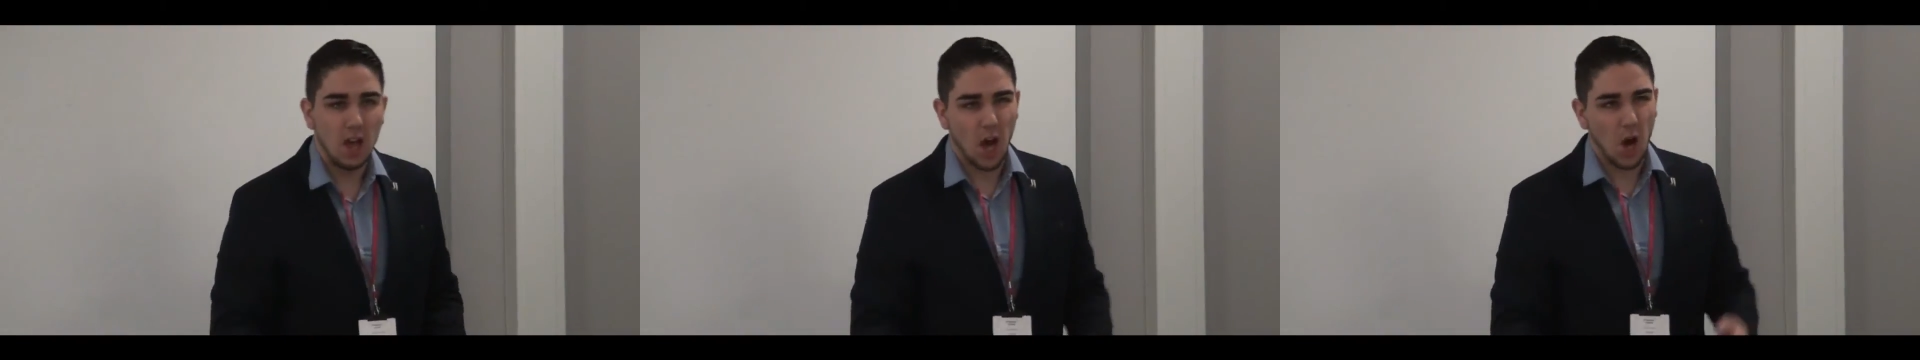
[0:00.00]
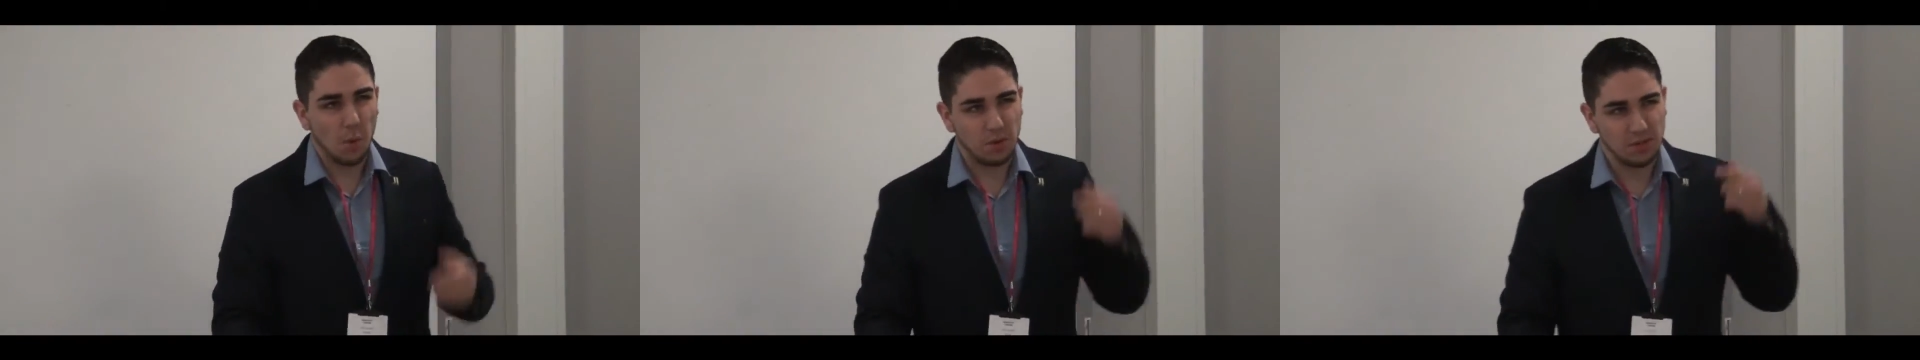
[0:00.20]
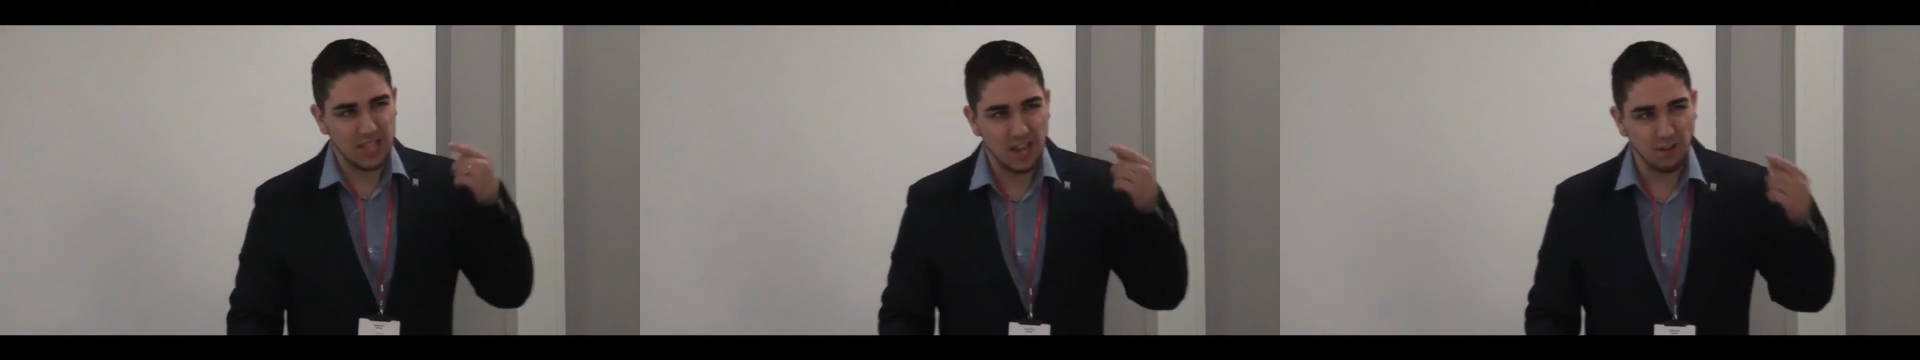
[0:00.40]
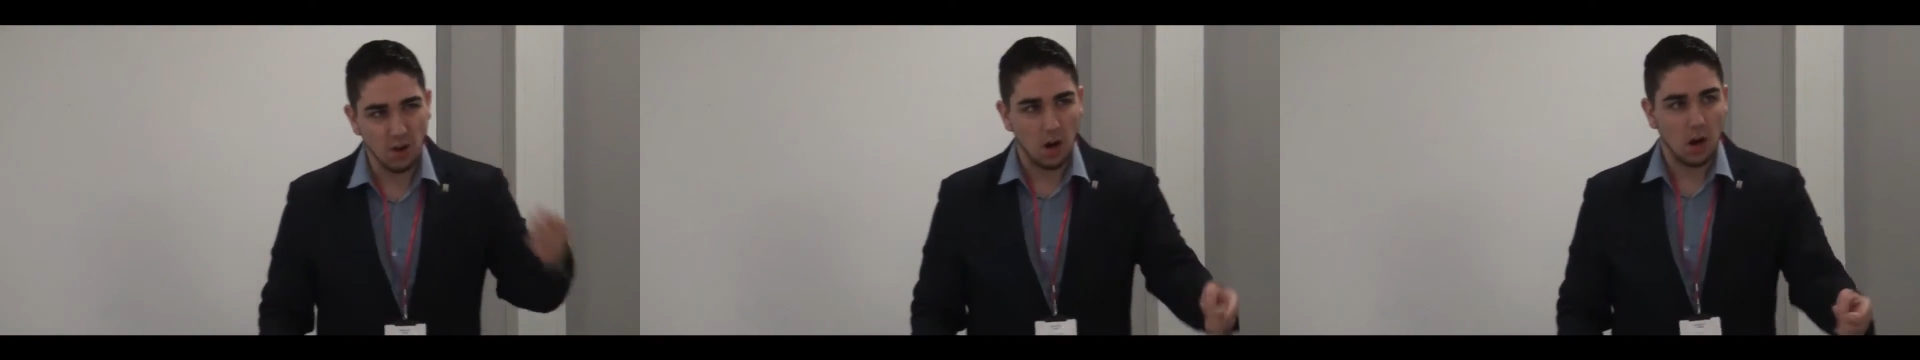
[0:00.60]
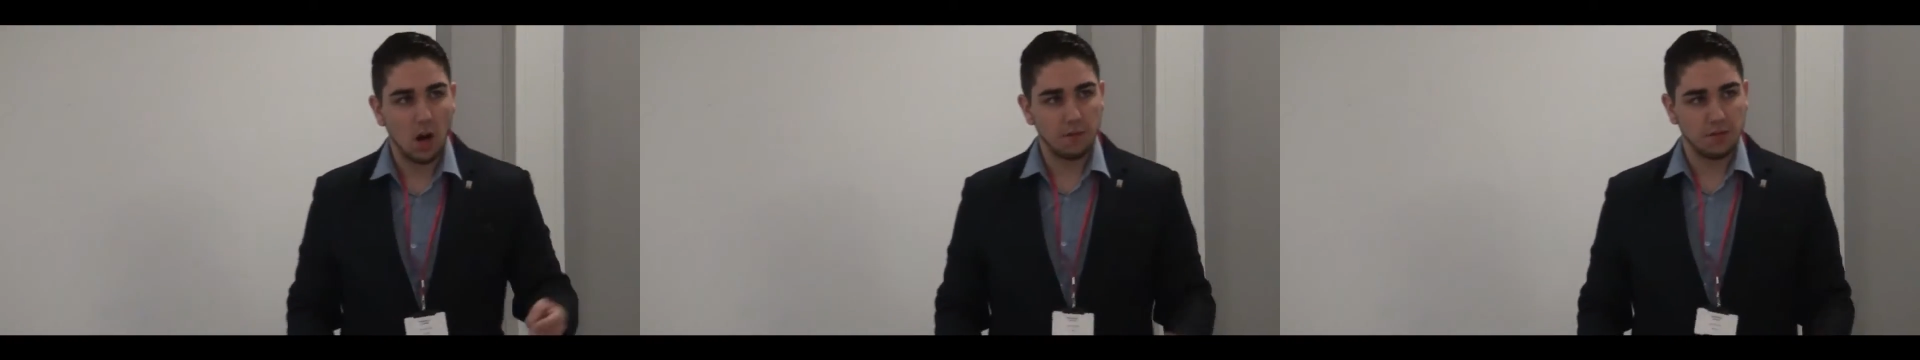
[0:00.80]
I was there at
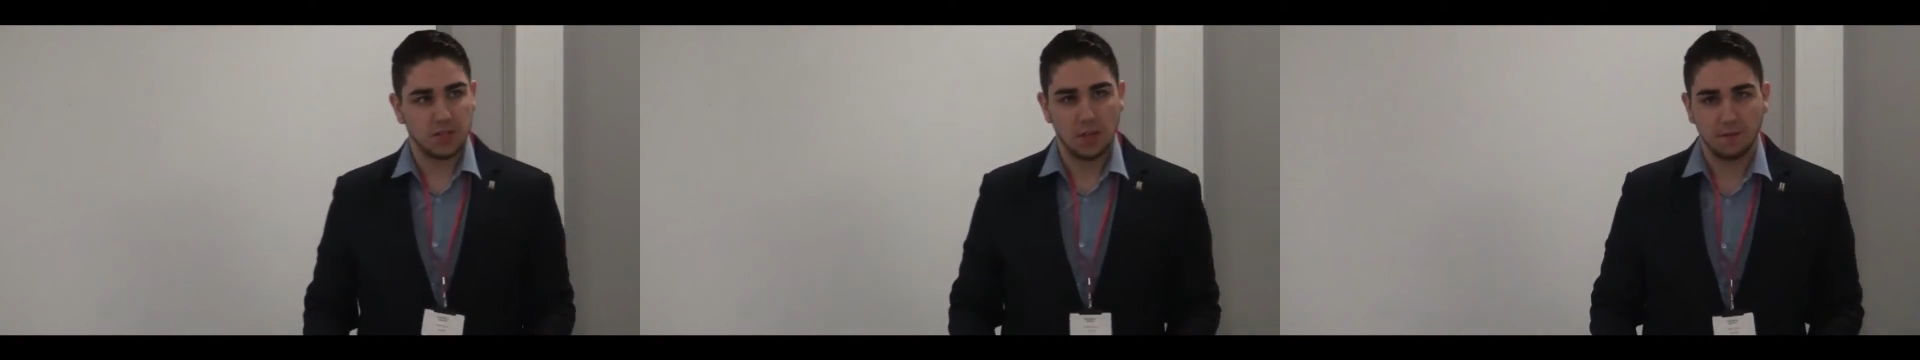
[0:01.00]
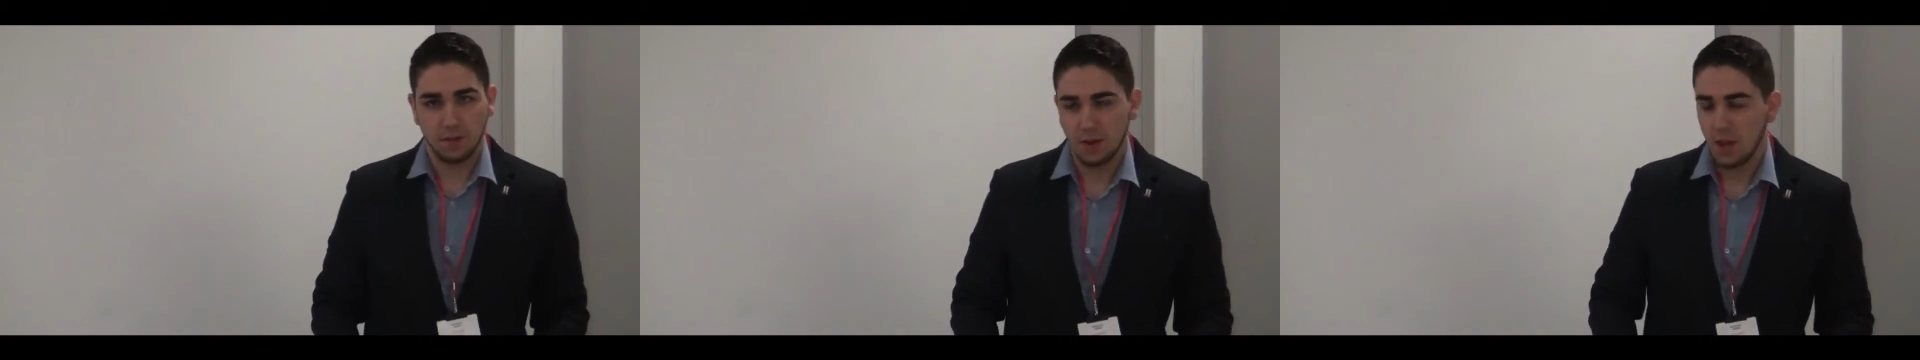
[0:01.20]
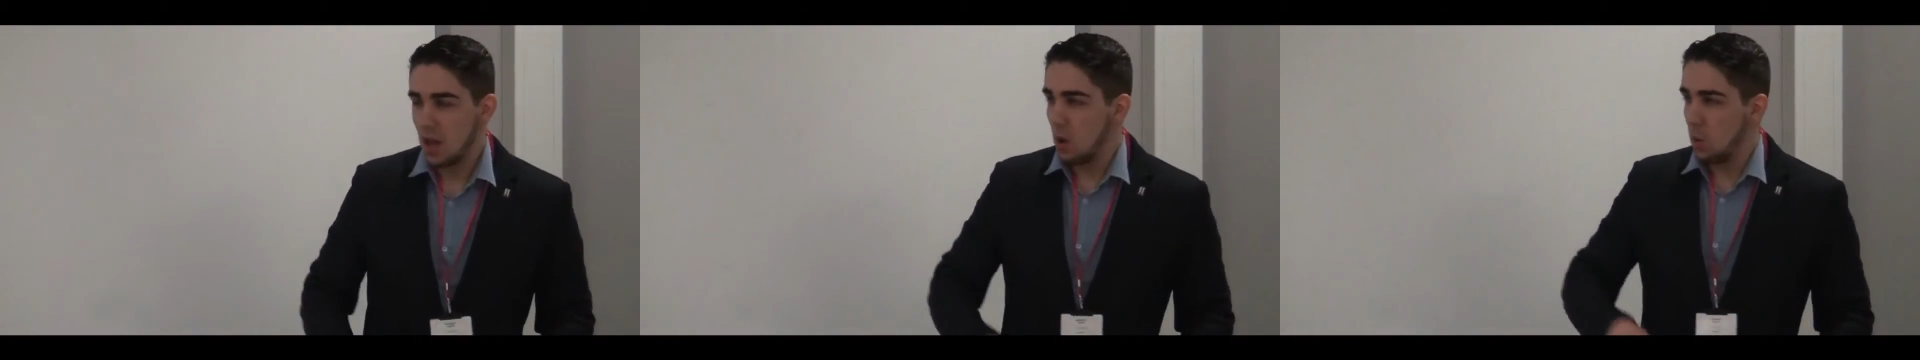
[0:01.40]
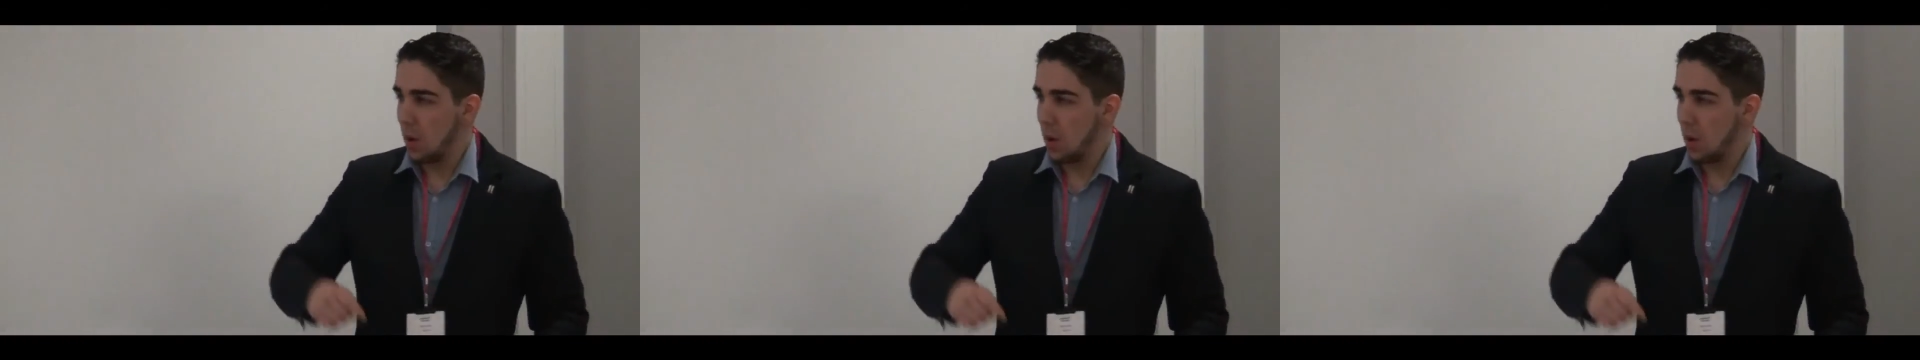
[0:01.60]
7:30.